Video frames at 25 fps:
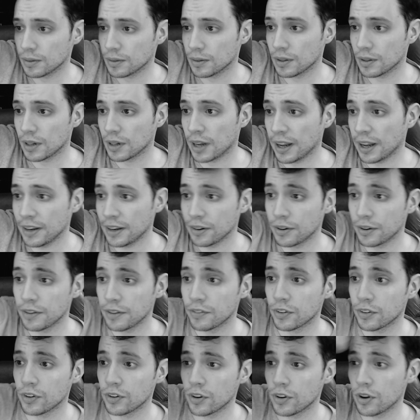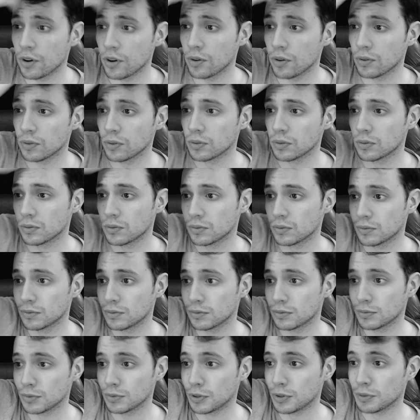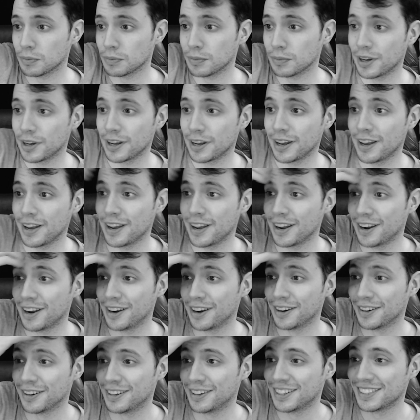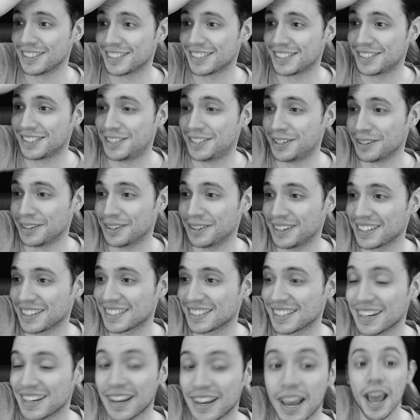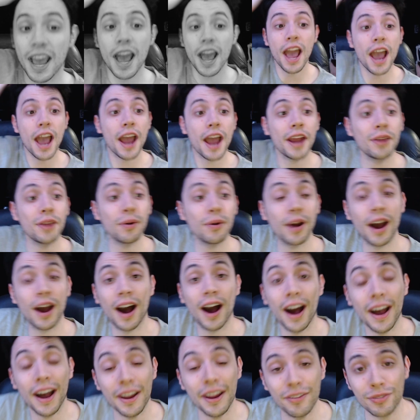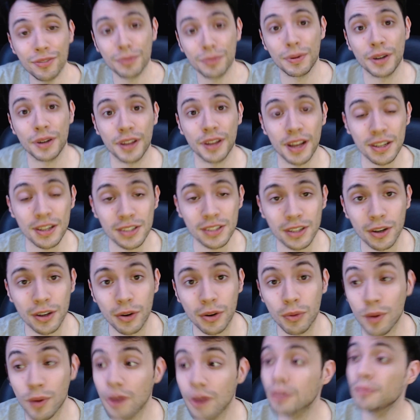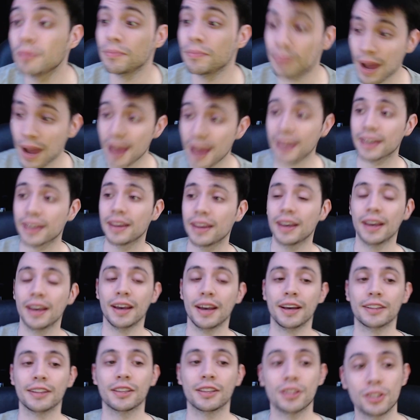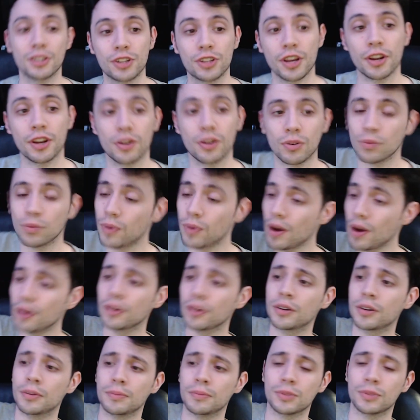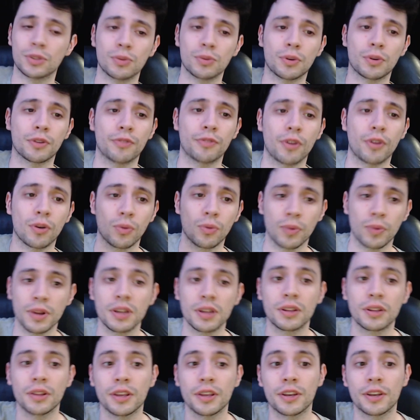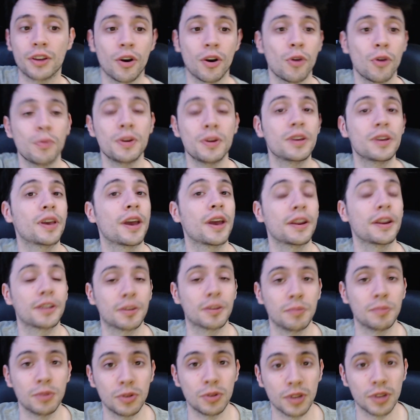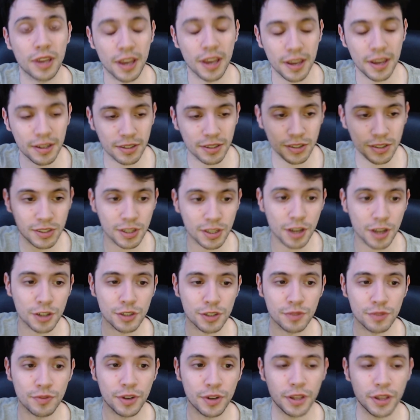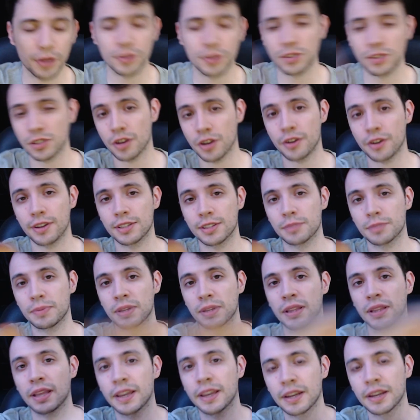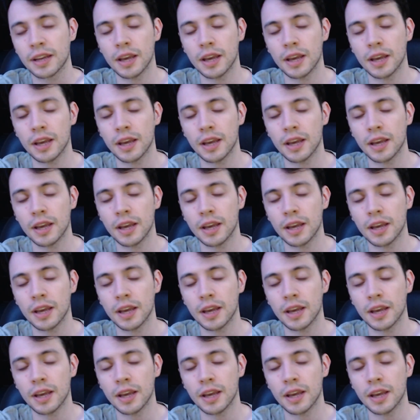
I don't even know what my hair is doing today. Anyway, hi everybody, how's it going? Welcome back to the channel. Welcome to one of our weekly Komi Can't Communicate discussion videos. Sorry it's a bit late.